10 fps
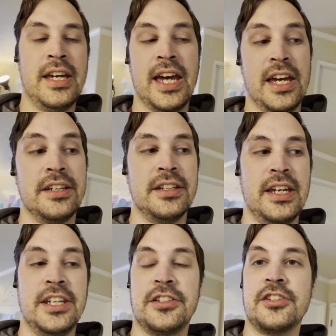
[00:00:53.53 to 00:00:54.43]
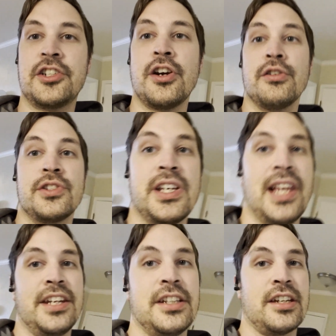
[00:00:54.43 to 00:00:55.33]
and it shows
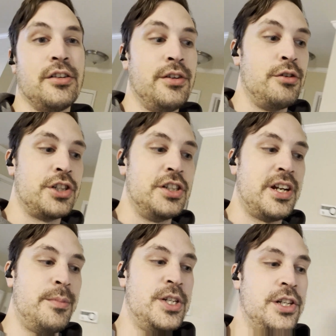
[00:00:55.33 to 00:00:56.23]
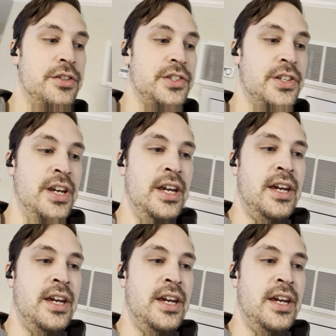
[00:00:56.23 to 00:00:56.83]
Atlantic Ocean temperatures.